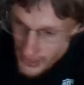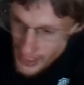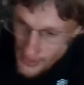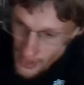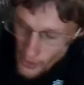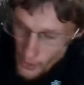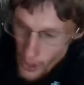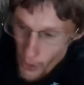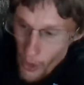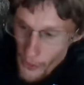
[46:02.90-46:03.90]
next to
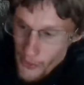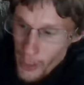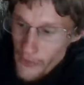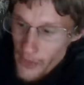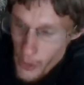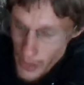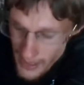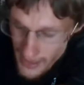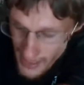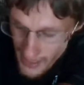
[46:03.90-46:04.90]
across the road from the train
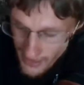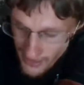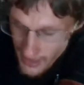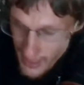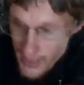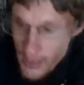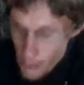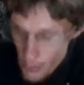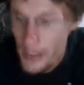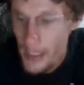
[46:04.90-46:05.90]
station
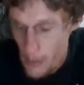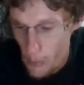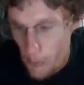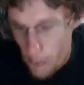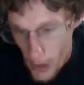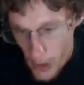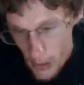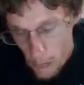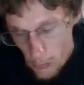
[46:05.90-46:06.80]
with that storefront.